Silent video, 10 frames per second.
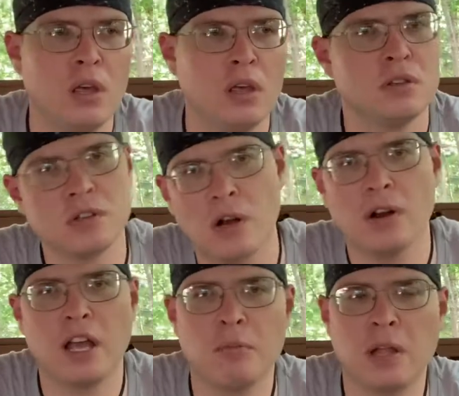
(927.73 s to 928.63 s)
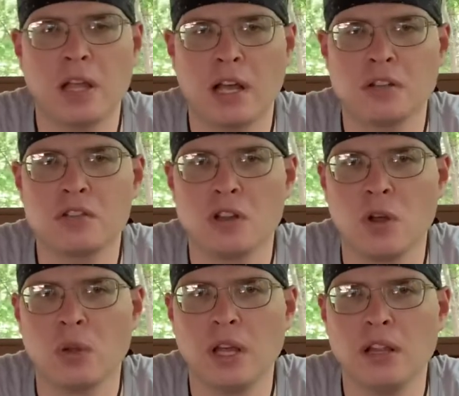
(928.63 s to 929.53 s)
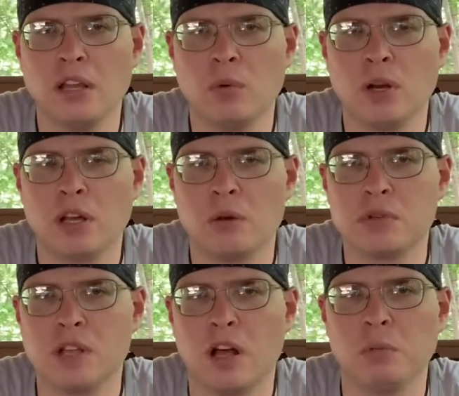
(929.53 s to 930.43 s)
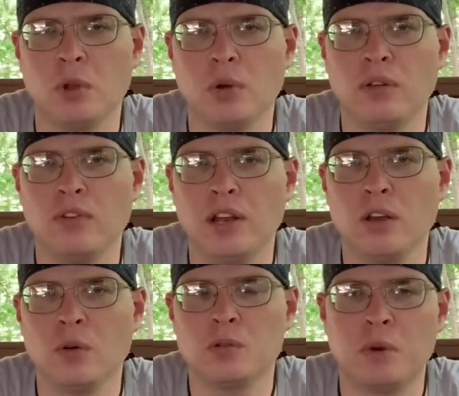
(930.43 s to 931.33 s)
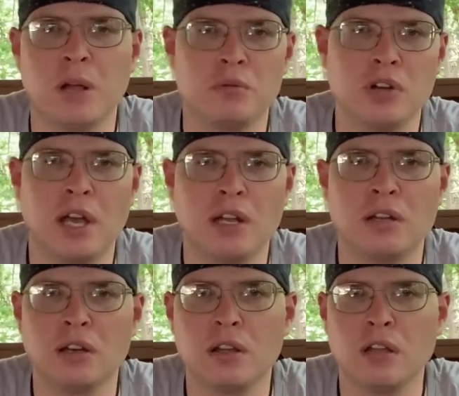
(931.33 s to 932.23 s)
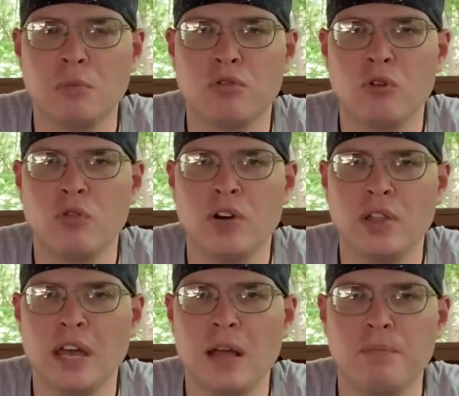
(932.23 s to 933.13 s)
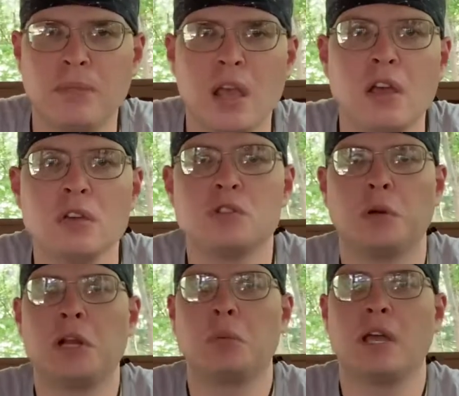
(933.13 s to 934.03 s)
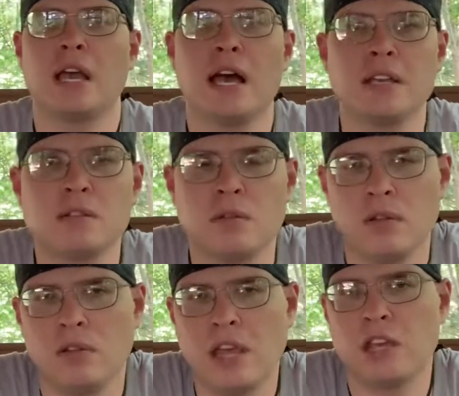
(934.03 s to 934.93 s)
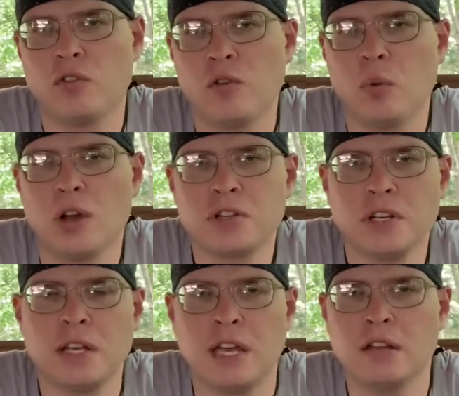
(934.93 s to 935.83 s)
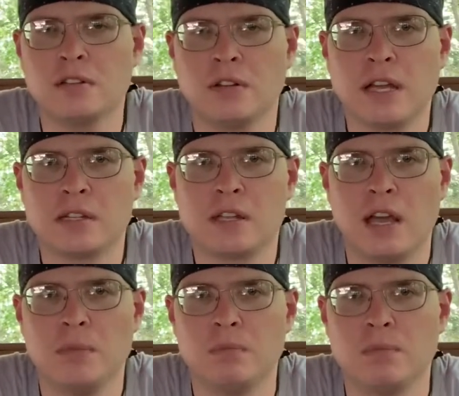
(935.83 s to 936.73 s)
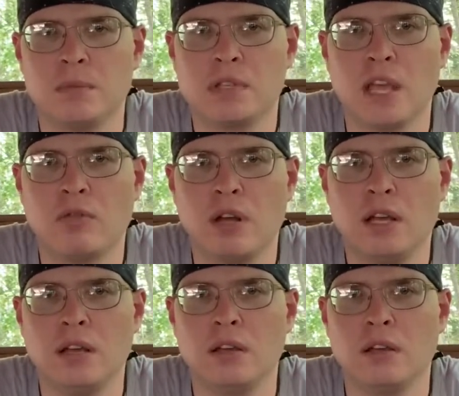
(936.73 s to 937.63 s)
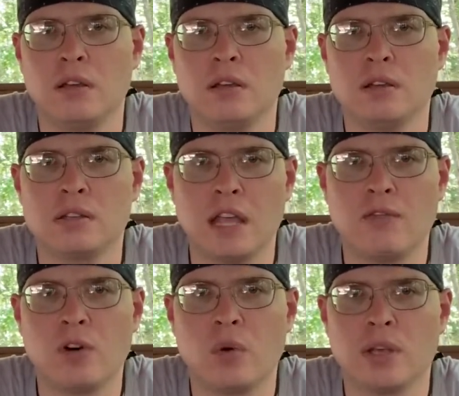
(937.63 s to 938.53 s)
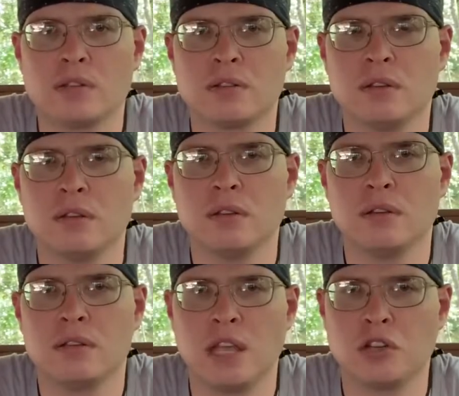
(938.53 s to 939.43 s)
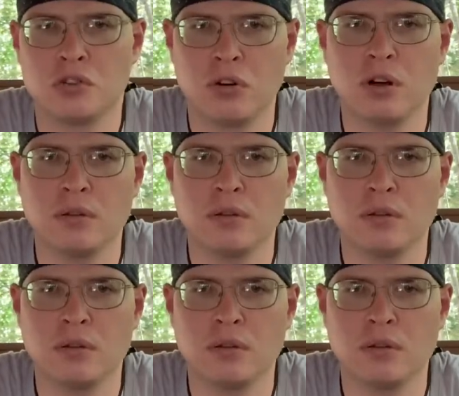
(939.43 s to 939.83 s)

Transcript: Sorry, I've been kind of slow lately when it comes to uploading videos, but I'm trying to improve on that. So anyway, guys, thank you for watching, and until next time, stay ready, stay focused, stay strong.